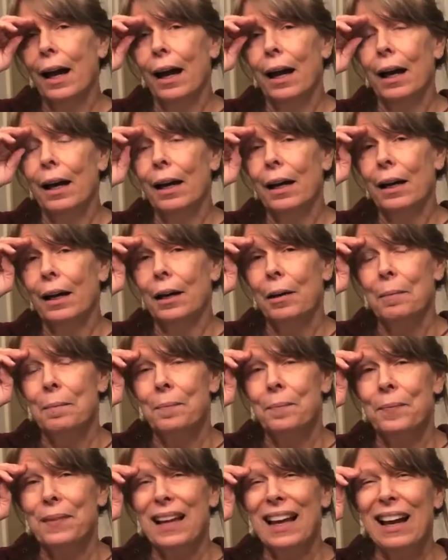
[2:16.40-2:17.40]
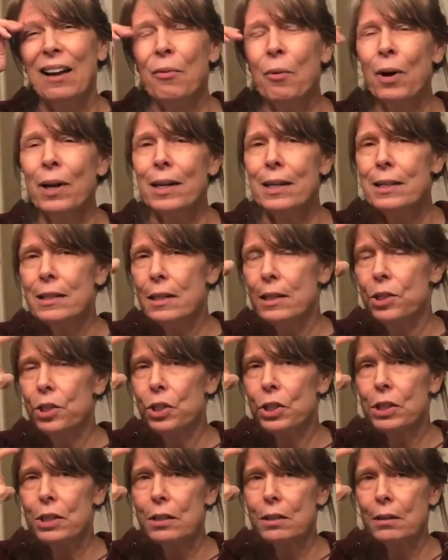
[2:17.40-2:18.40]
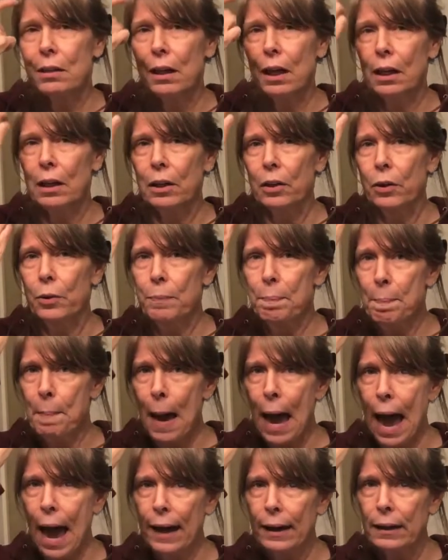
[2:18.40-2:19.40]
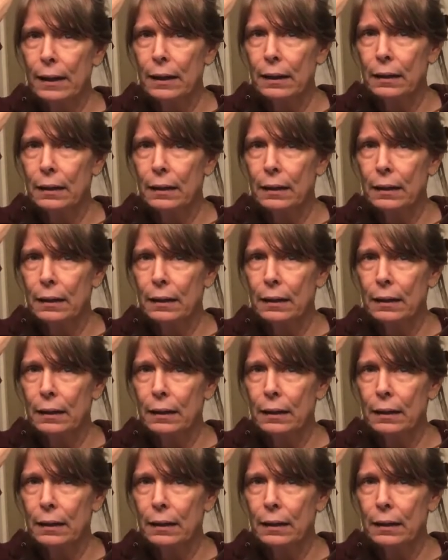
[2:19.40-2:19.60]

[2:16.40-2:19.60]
I wanted to just kind of go back,